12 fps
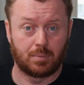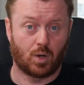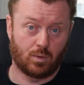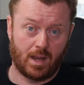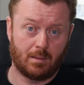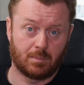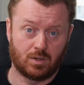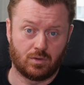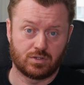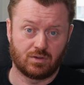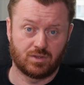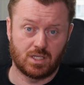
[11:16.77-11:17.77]

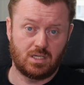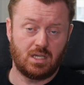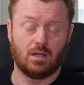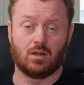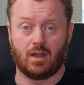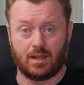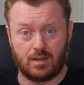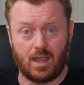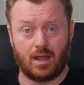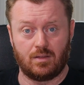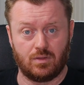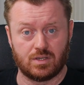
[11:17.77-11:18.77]
parameters of the deal and,
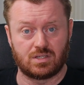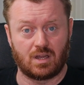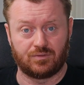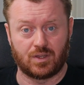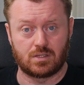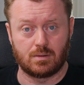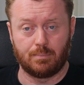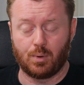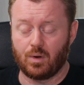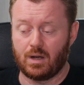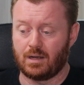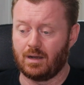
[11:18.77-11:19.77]
and the stuff that's
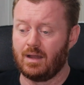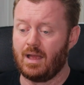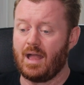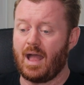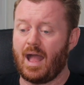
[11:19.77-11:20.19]
important.